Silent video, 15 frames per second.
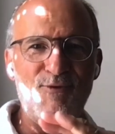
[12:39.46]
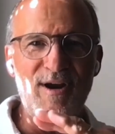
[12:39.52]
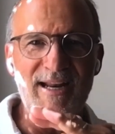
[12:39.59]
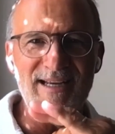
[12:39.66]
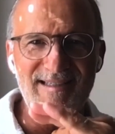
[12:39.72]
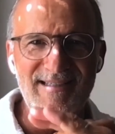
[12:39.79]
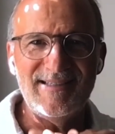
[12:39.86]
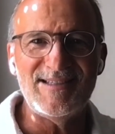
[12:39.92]

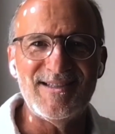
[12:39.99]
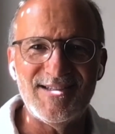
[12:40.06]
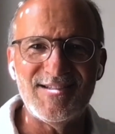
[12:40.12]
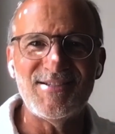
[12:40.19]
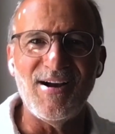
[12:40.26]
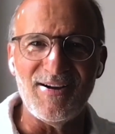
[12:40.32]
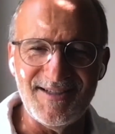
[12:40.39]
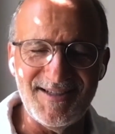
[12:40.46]
really very good.
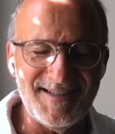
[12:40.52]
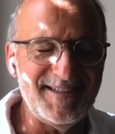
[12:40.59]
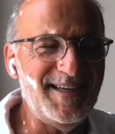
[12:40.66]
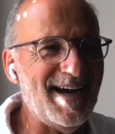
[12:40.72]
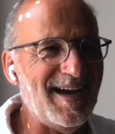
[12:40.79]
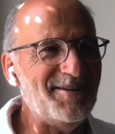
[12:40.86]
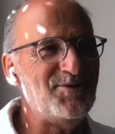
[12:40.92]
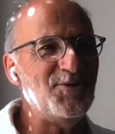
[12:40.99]
sucks.
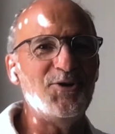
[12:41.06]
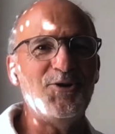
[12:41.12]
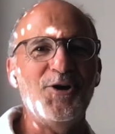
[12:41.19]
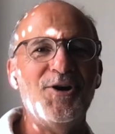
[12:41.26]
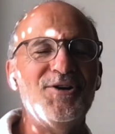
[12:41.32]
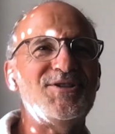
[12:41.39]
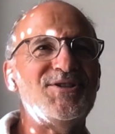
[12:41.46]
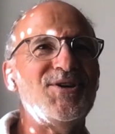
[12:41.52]
Yeah, no
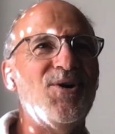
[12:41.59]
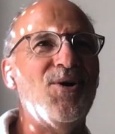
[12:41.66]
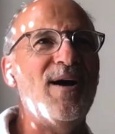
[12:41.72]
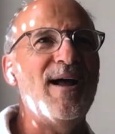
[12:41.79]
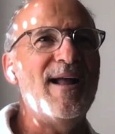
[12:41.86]
good. Yeah. So